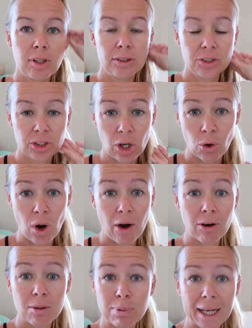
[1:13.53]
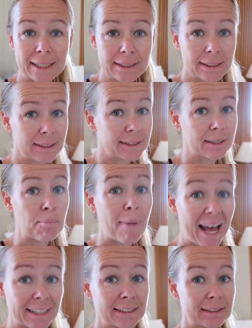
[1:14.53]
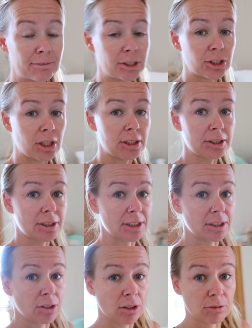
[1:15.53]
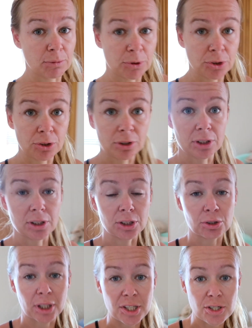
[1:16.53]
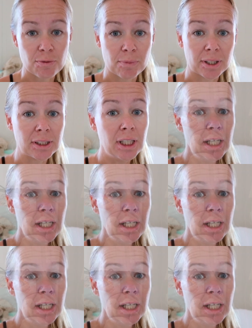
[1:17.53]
So our place is a mess, which also doesn't contribute to the situation, but